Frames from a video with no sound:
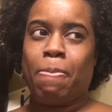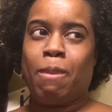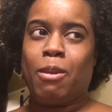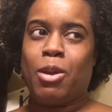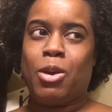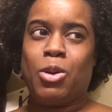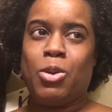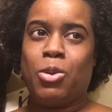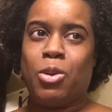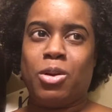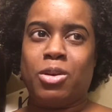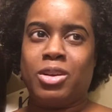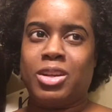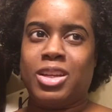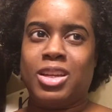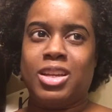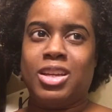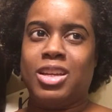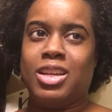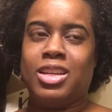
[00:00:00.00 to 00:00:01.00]

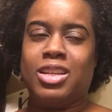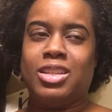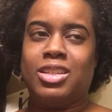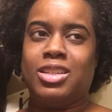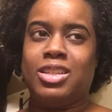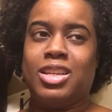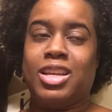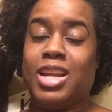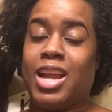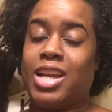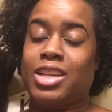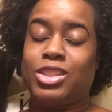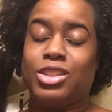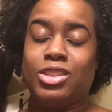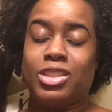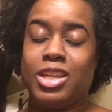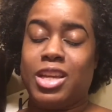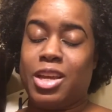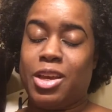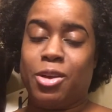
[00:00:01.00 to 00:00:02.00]
quirky, it
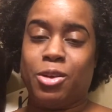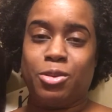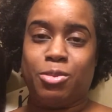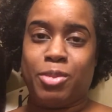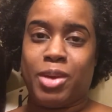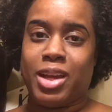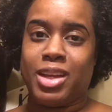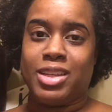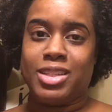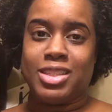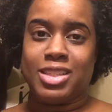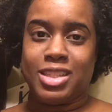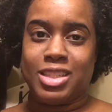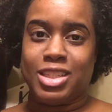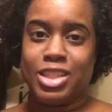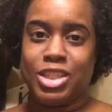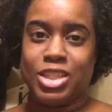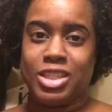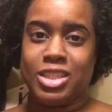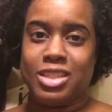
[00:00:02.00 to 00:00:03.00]
actually held my
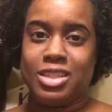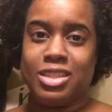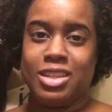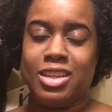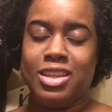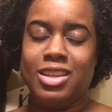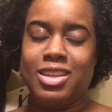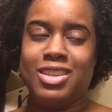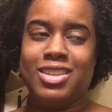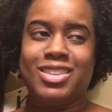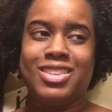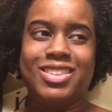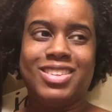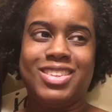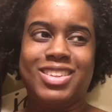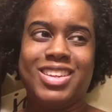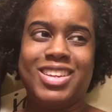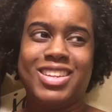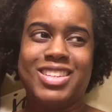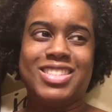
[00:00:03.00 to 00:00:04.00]
attention.
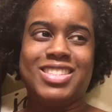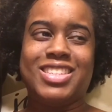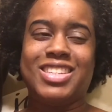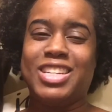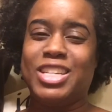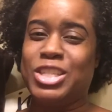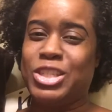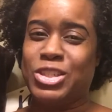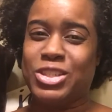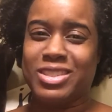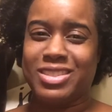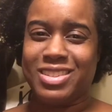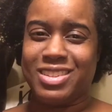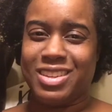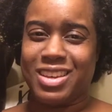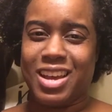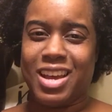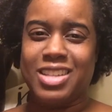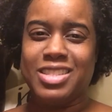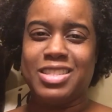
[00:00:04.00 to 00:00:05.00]
It's an interesting
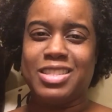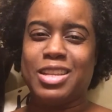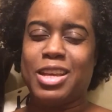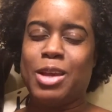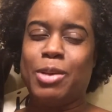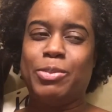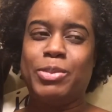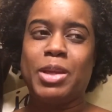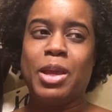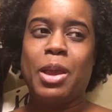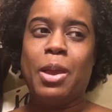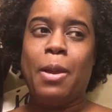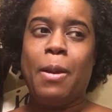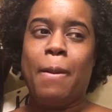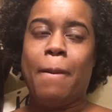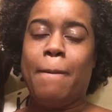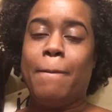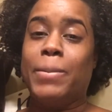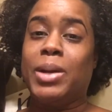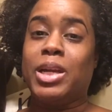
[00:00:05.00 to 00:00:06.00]
concept,
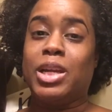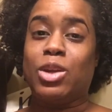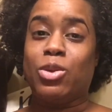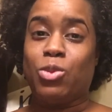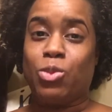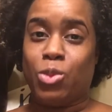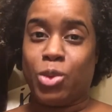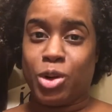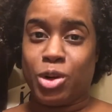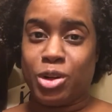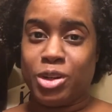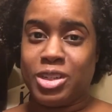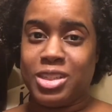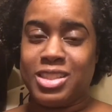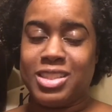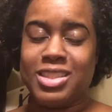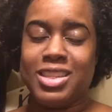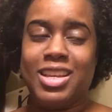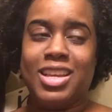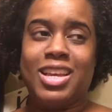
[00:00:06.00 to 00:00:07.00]
but it worked.
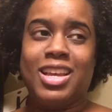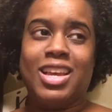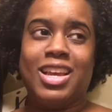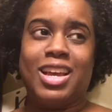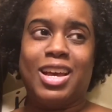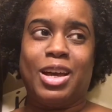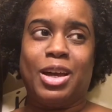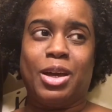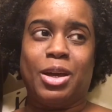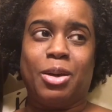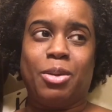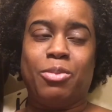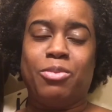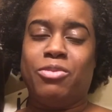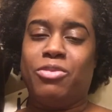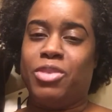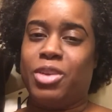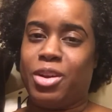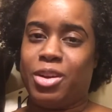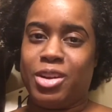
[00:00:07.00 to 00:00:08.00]

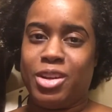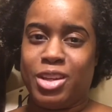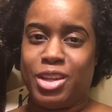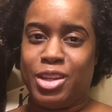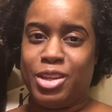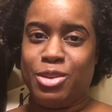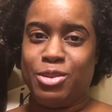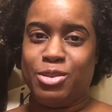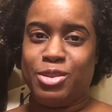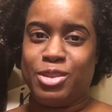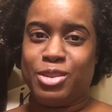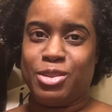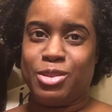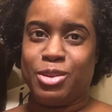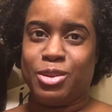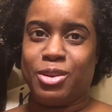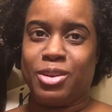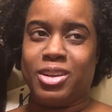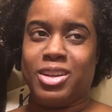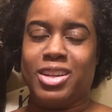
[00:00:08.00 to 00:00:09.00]
Very cute
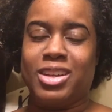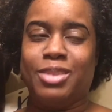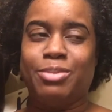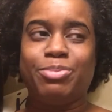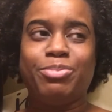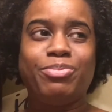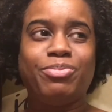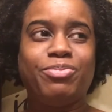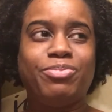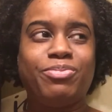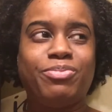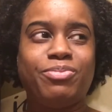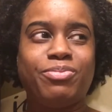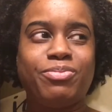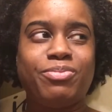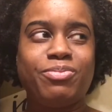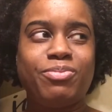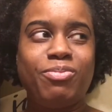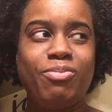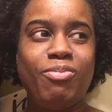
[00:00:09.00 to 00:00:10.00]
story.
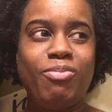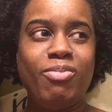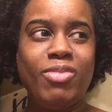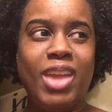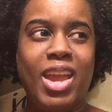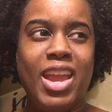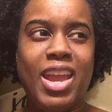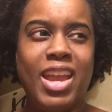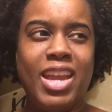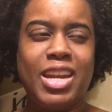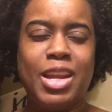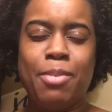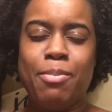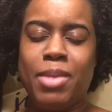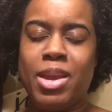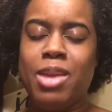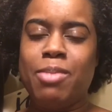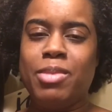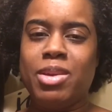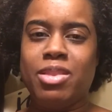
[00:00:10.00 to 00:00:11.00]
And it
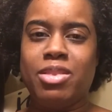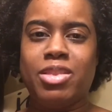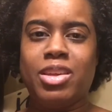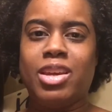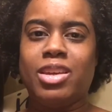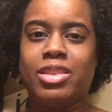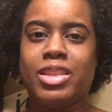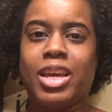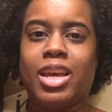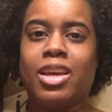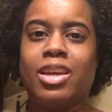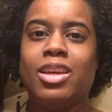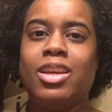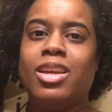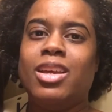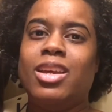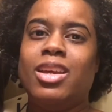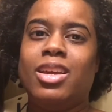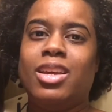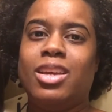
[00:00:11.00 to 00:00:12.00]
made me think that
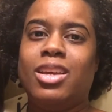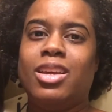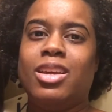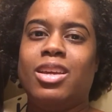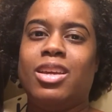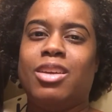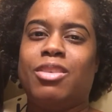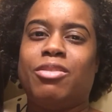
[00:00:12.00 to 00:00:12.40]
if